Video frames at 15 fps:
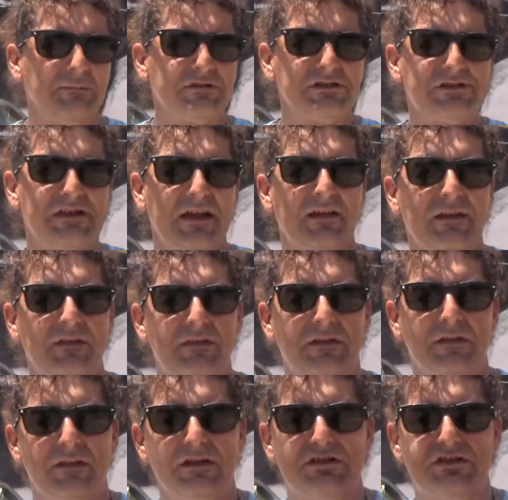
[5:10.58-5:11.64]
just saying that
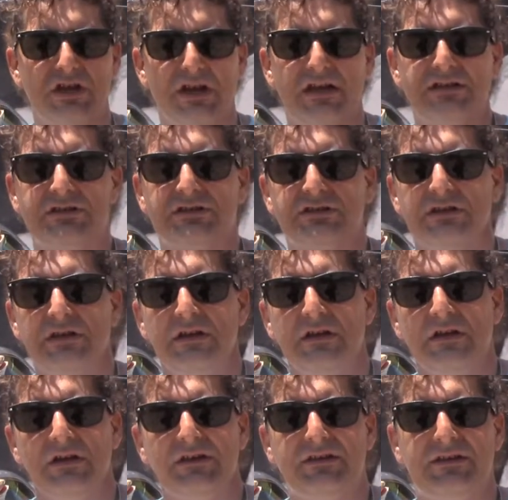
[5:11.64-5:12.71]
the judge
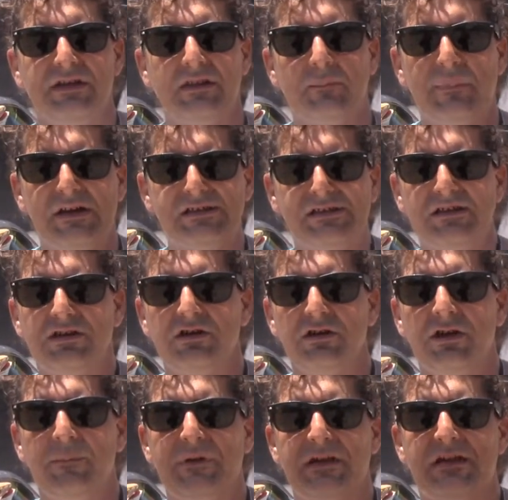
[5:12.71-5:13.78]
did the best he
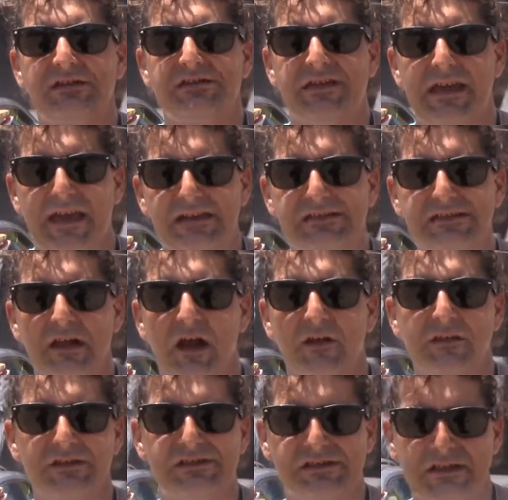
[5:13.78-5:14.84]
could, because case law
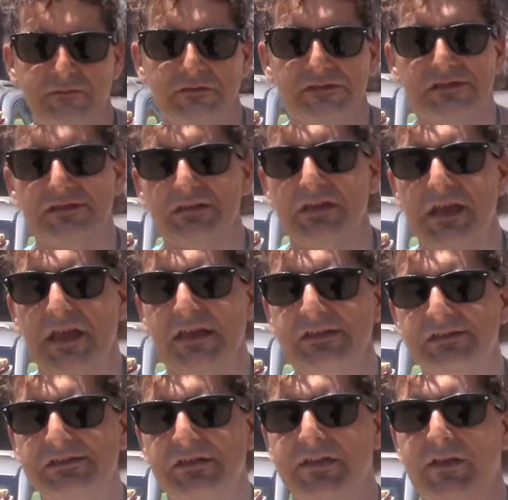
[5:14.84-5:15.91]
in the Stevenson
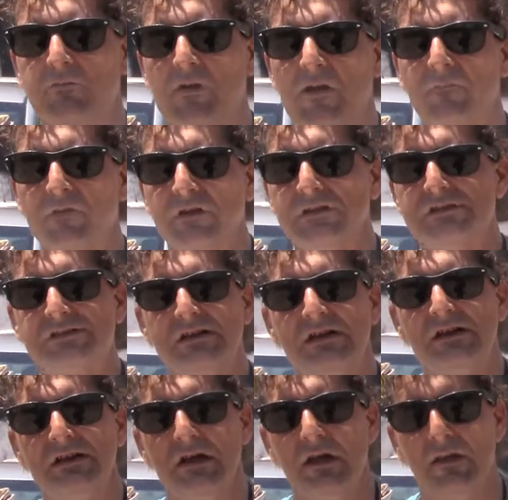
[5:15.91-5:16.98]
case that he referenced,
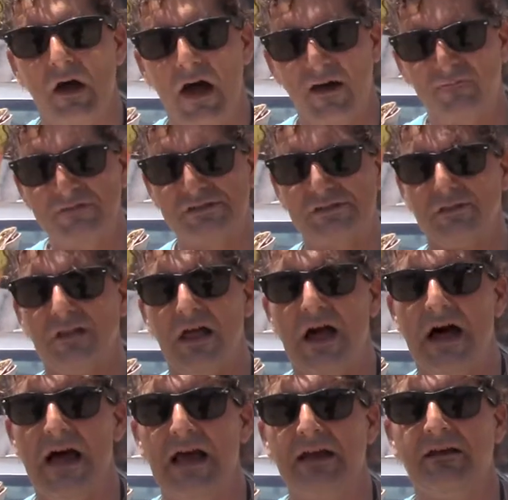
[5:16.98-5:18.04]
the officer
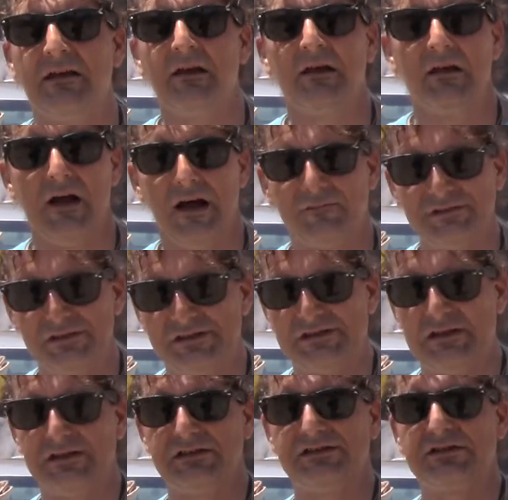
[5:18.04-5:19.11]
lied. The officer
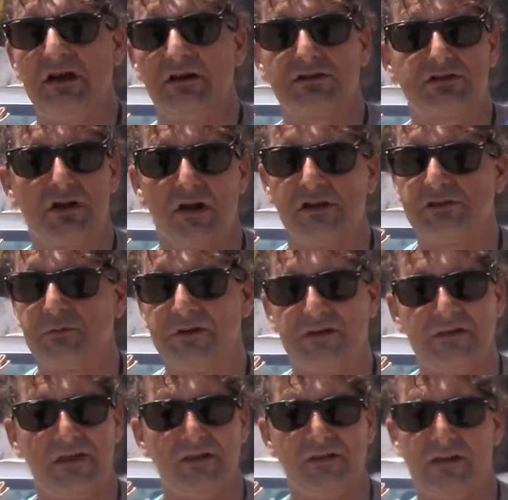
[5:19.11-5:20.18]
said this dog charged when he
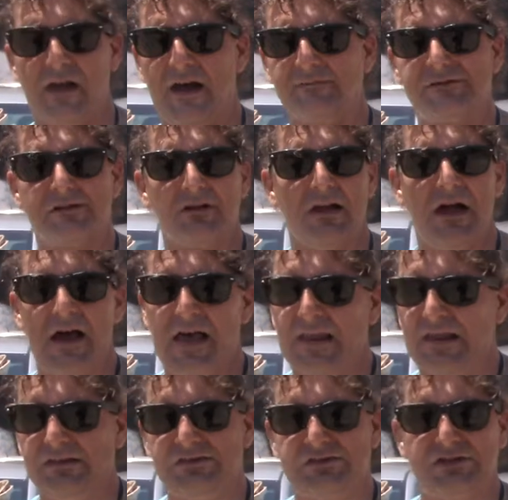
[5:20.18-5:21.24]
did, and the officer lied
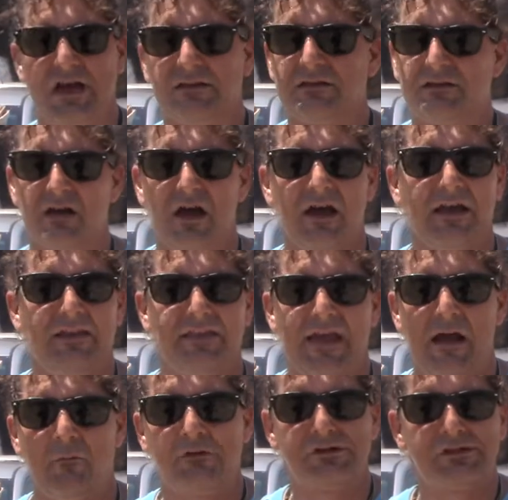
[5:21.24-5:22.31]
and shot the dog, and
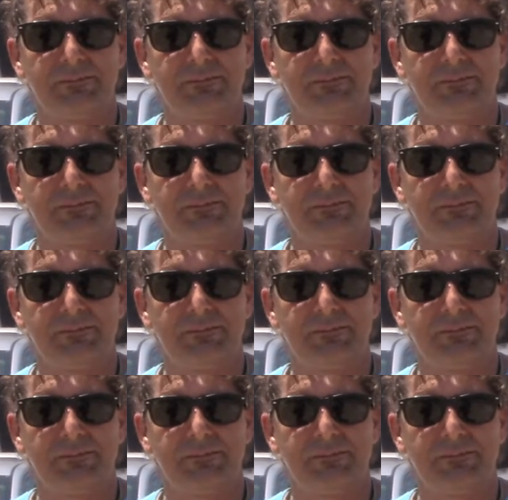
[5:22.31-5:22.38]
that was